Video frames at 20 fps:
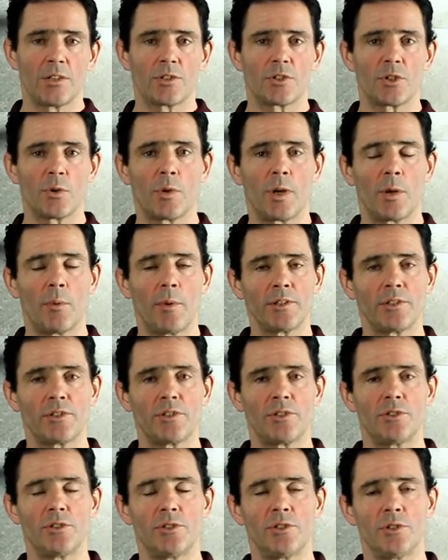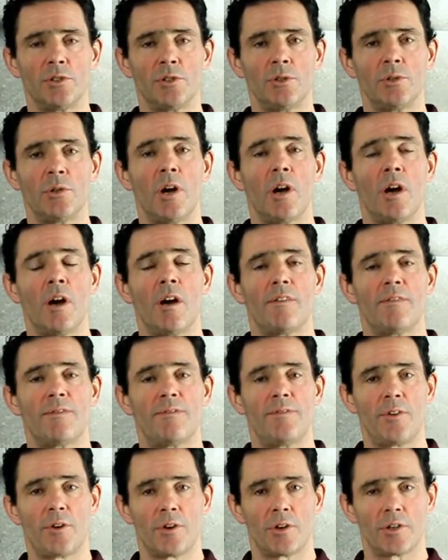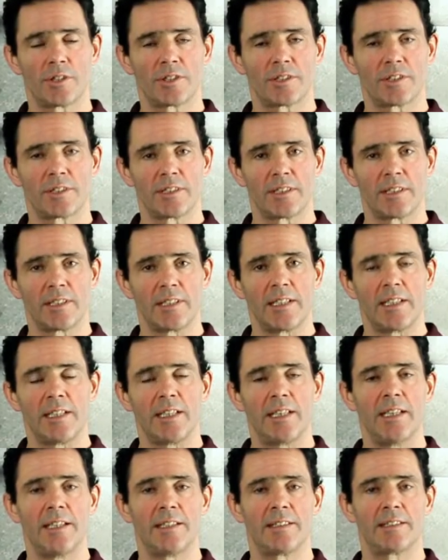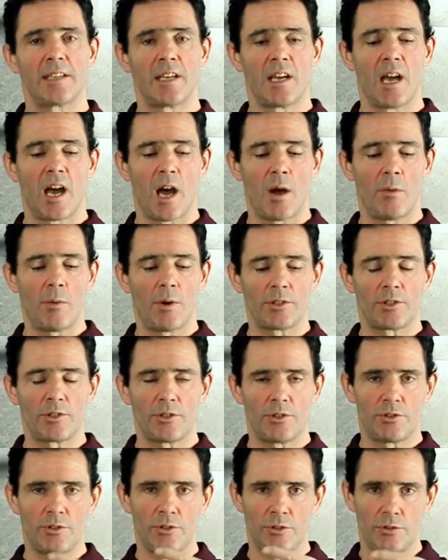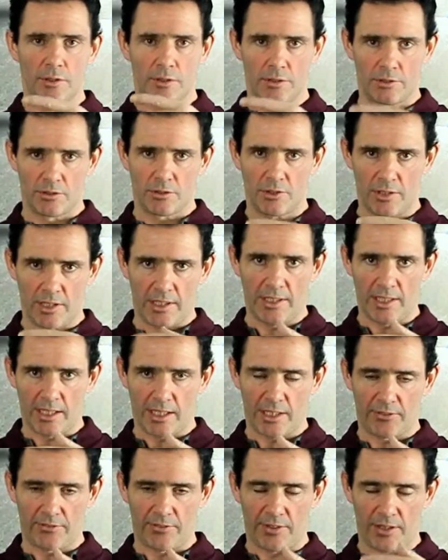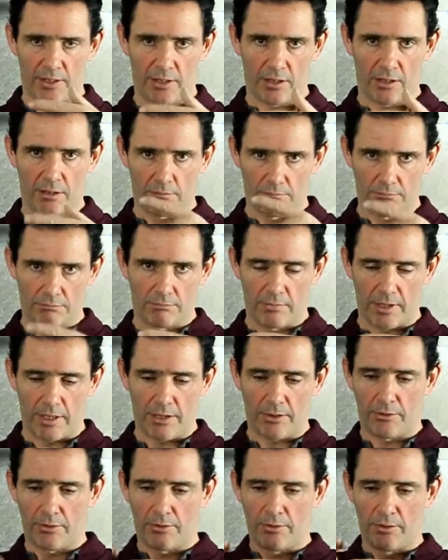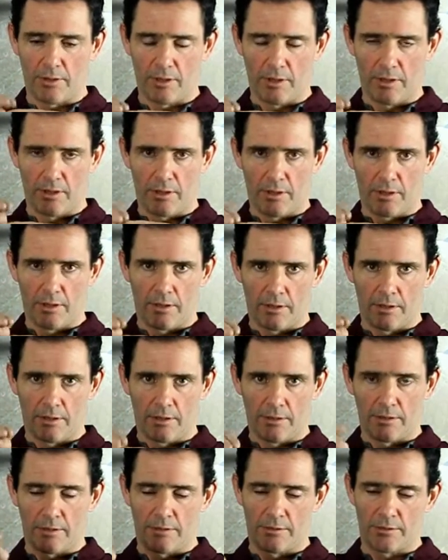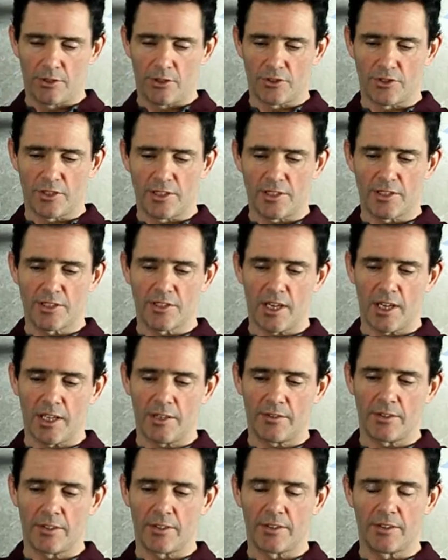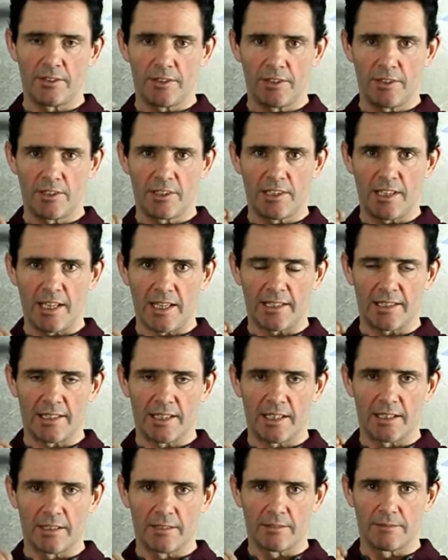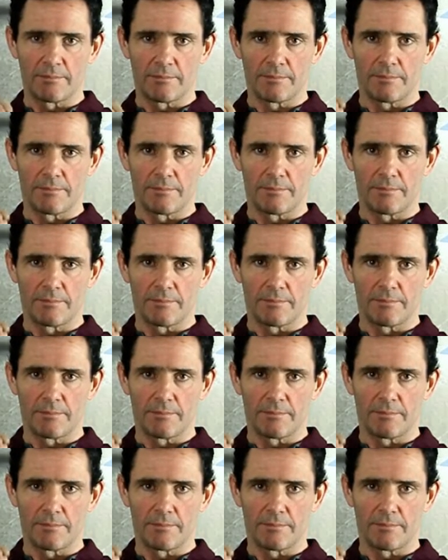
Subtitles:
So what I want you to do first is I want you to put your index finger out, just on the side of it, near the nail there.